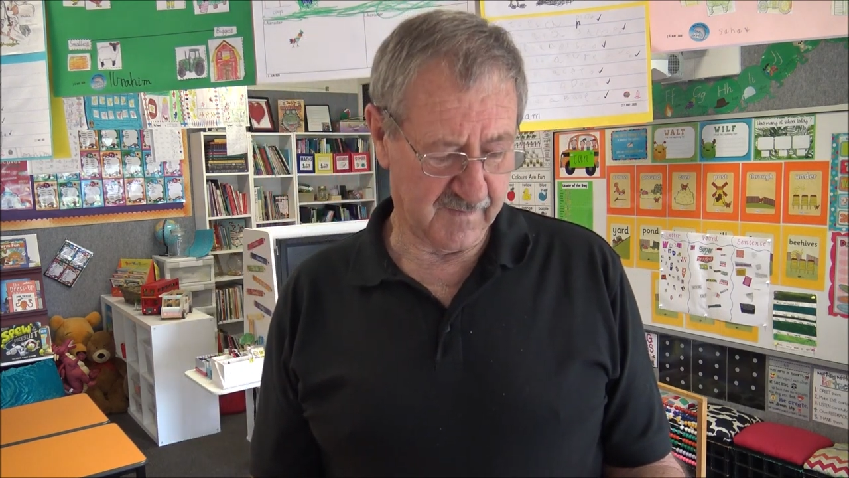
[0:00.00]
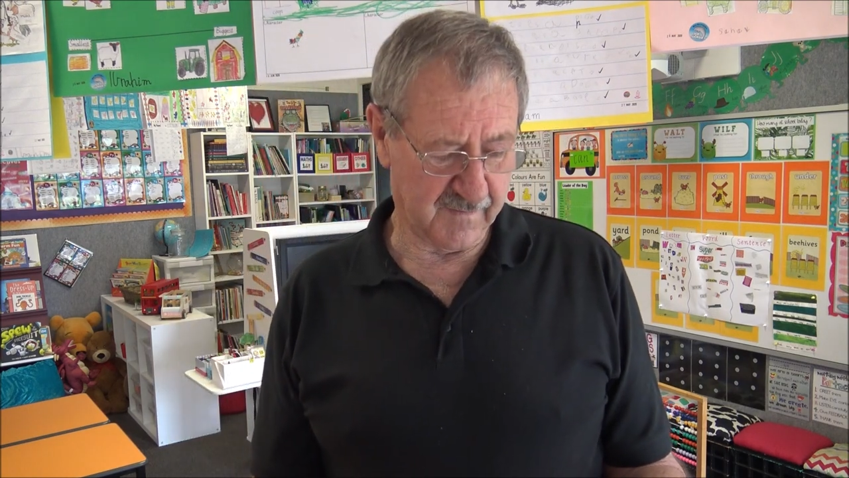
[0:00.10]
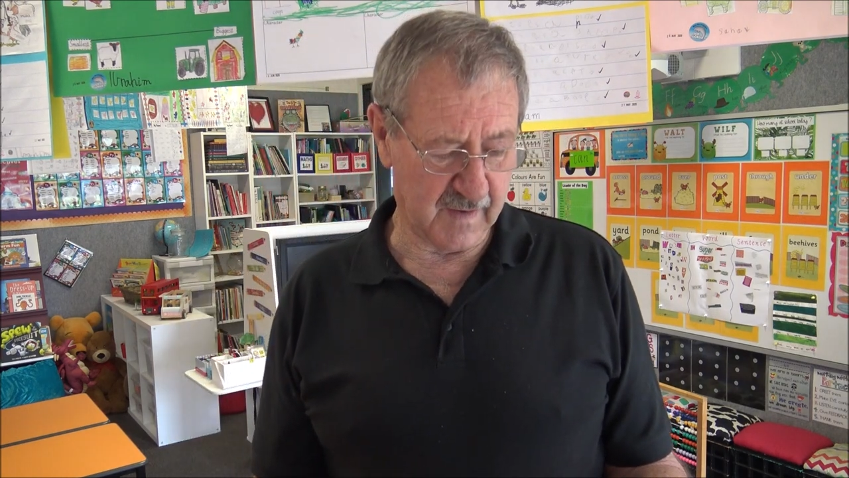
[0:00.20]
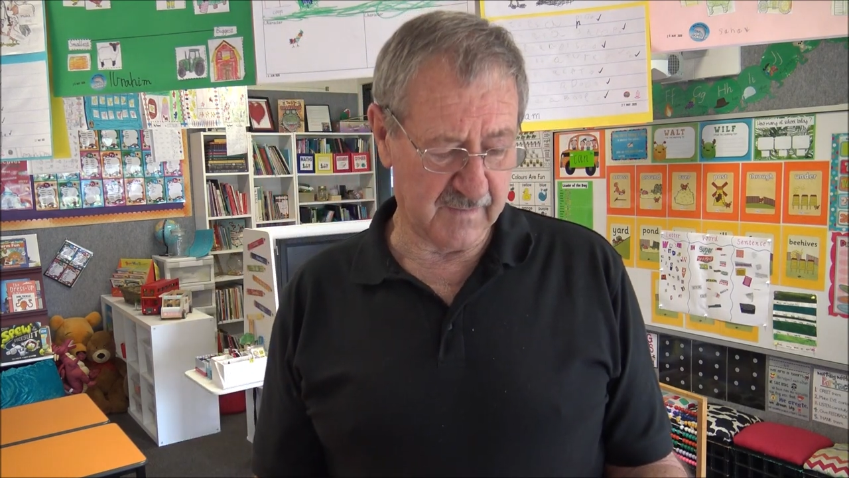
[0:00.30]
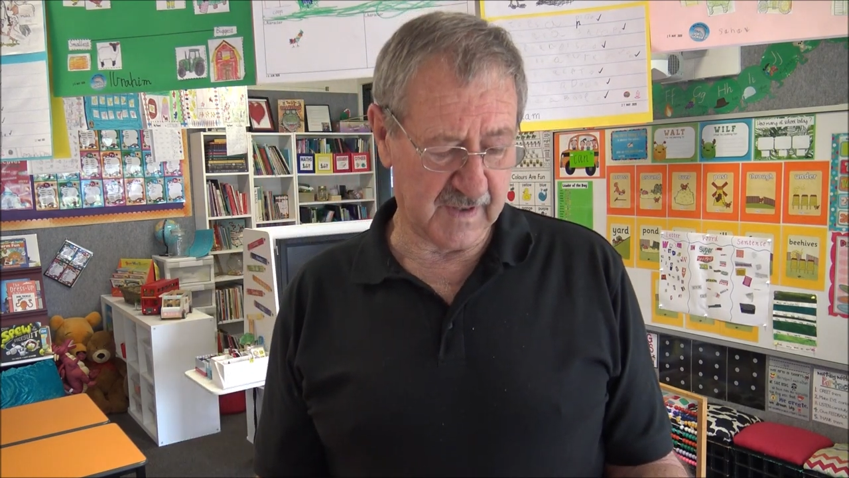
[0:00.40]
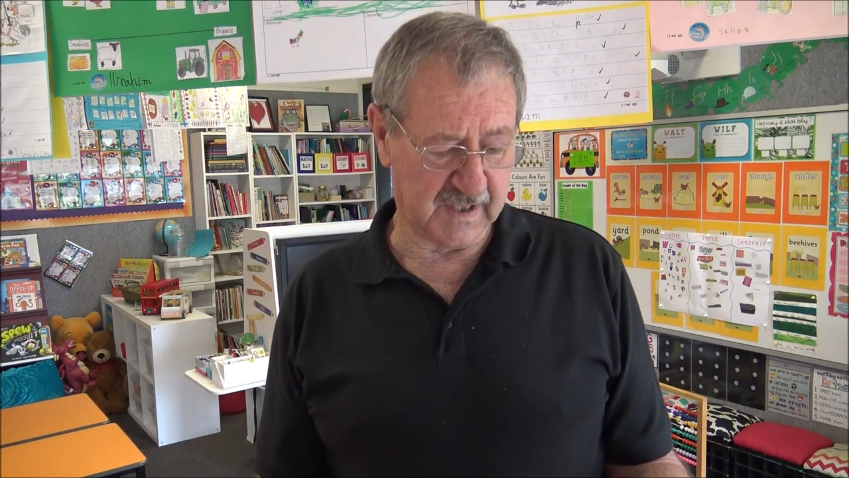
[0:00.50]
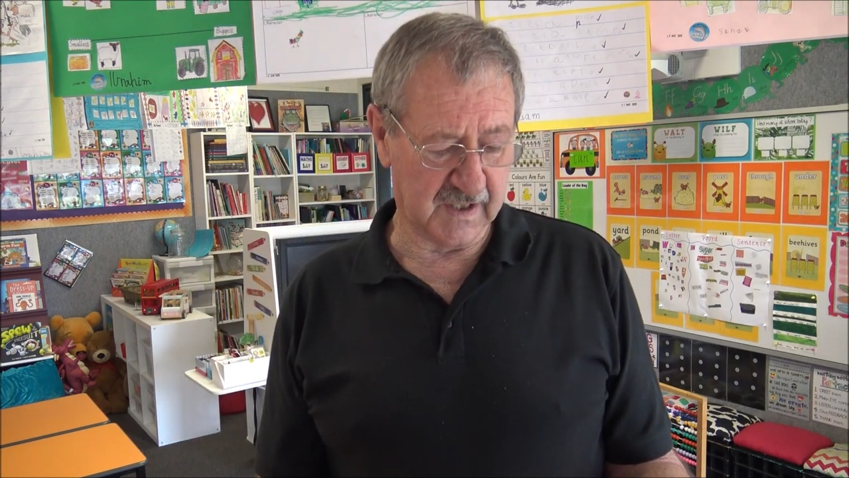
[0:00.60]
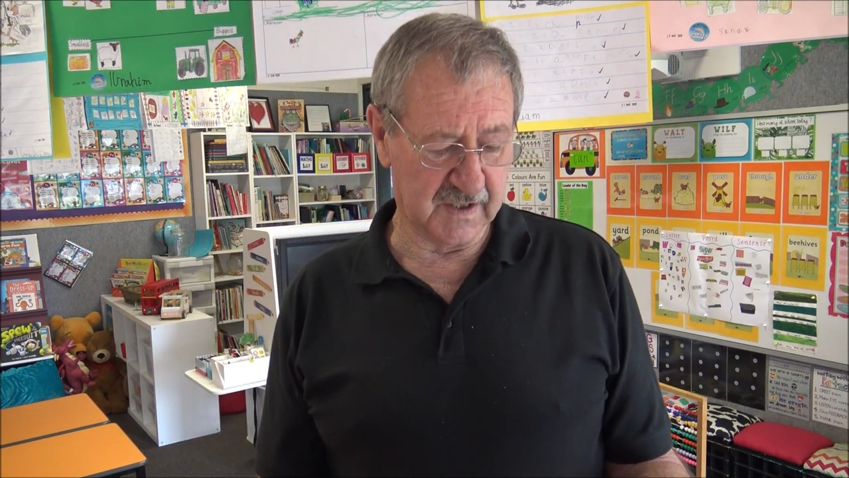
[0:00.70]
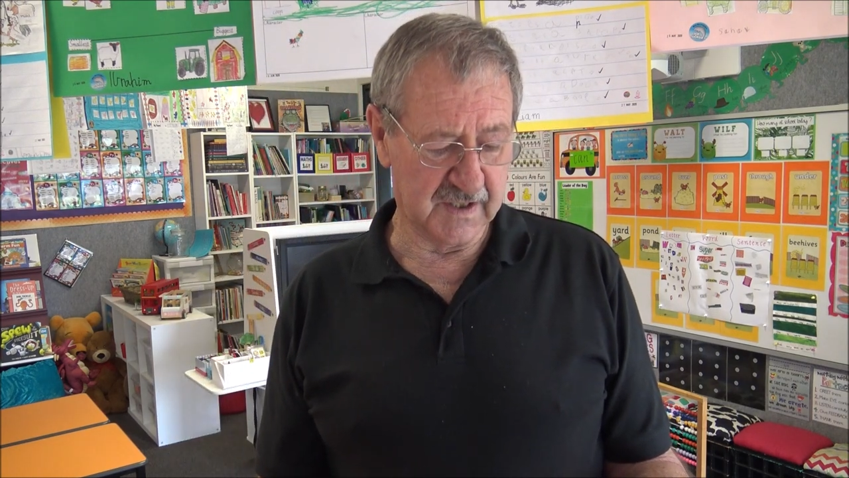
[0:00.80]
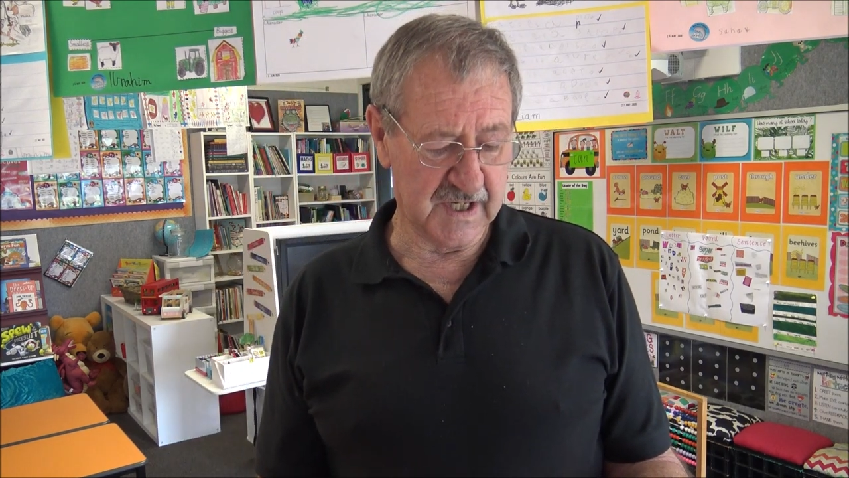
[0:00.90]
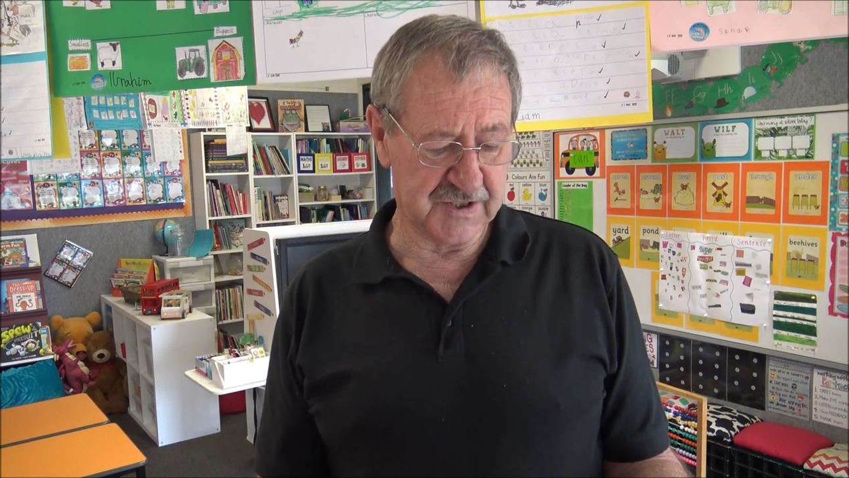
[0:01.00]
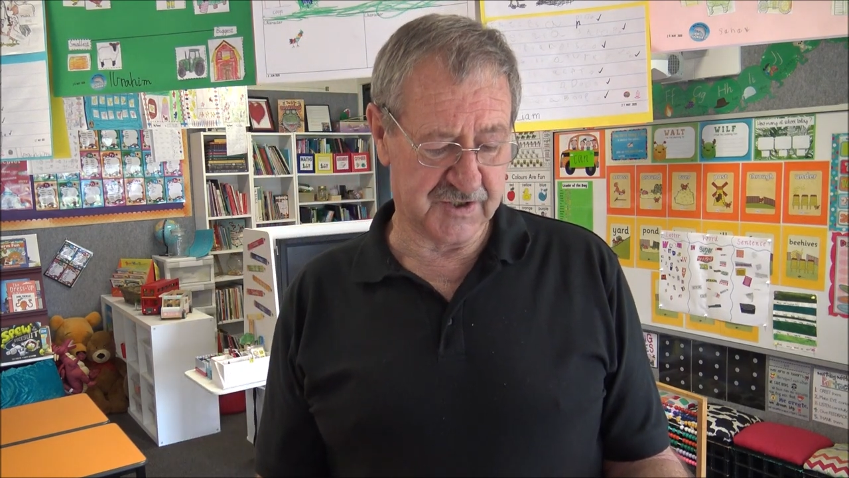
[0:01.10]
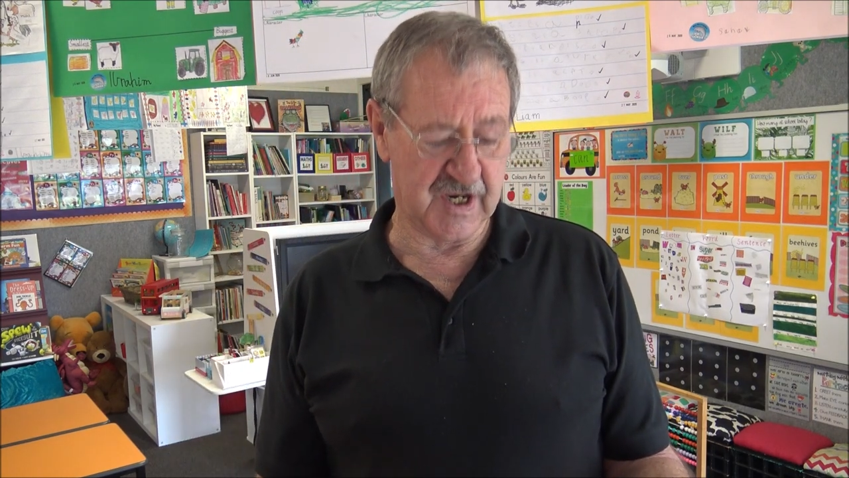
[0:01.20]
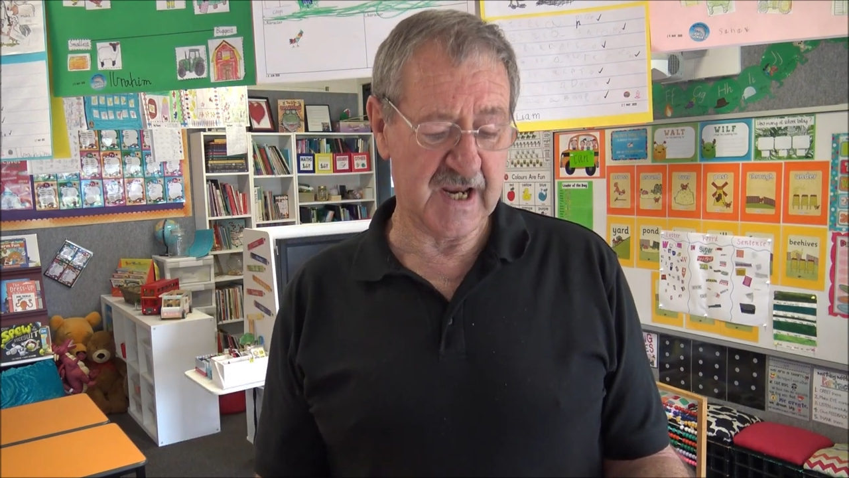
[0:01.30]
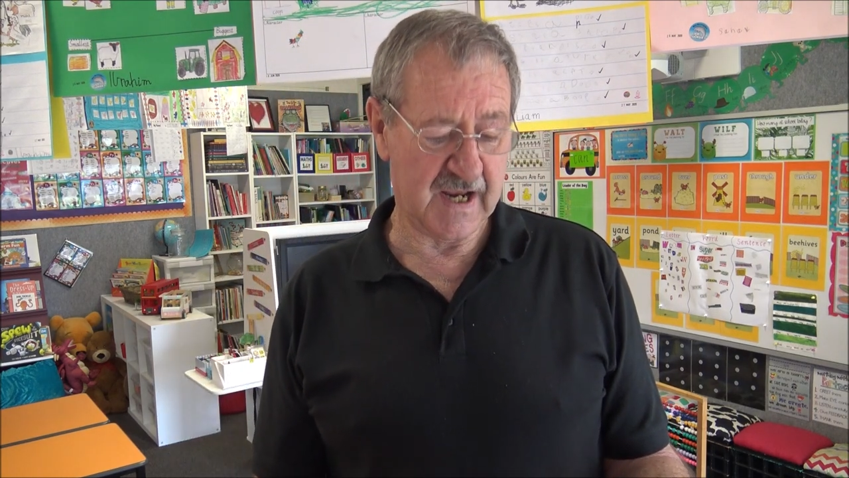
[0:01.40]
Frederick
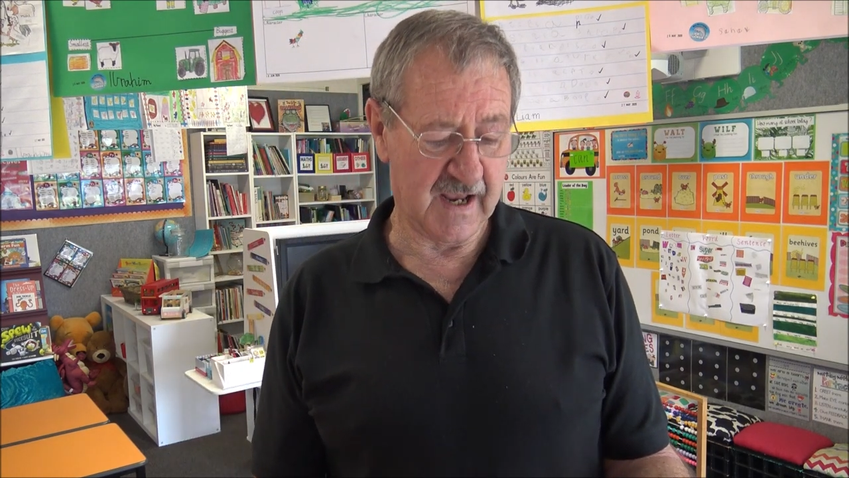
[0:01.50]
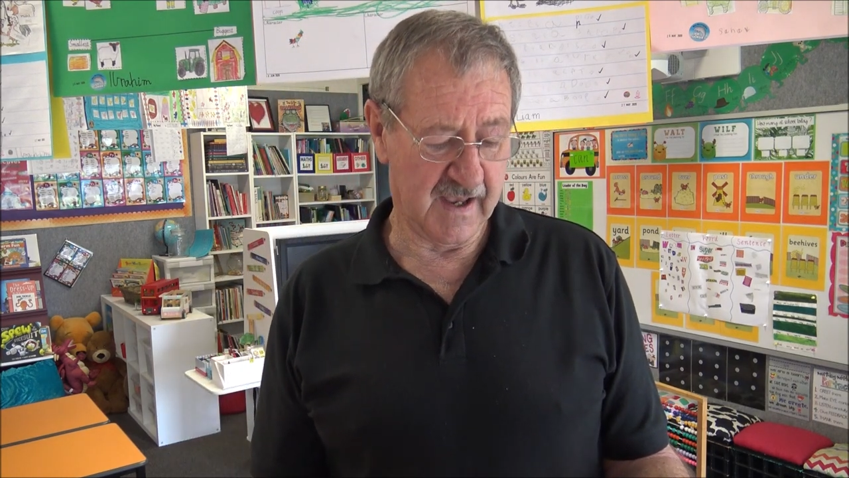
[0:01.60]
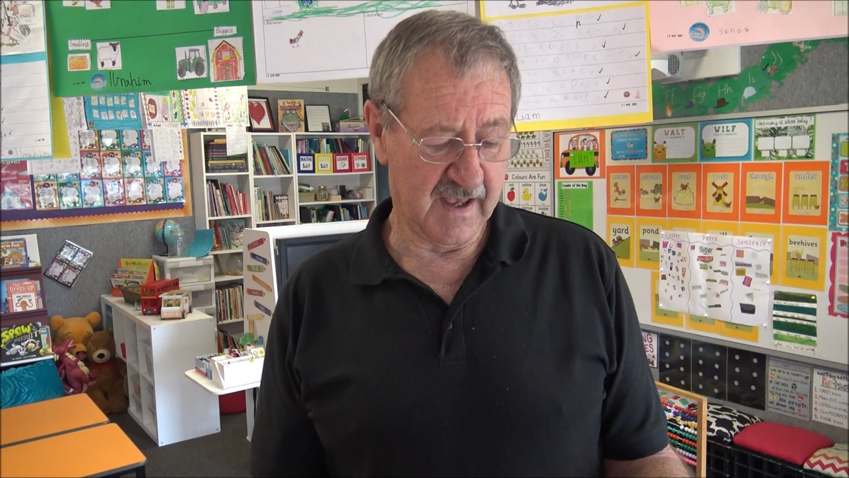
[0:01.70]
Nietzsche,